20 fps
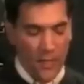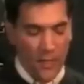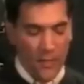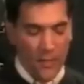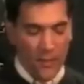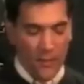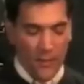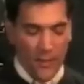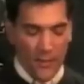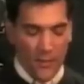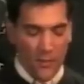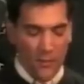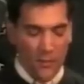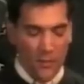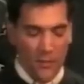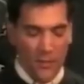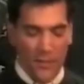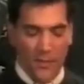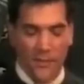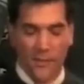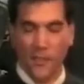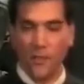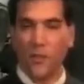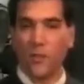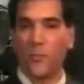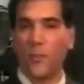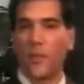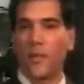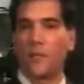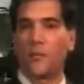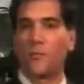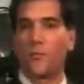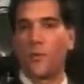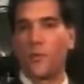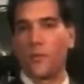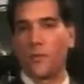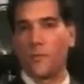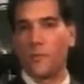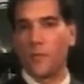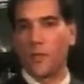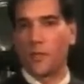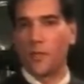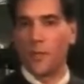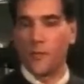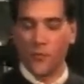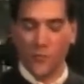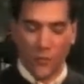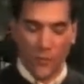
Now listen to this syncopated rhythm that comes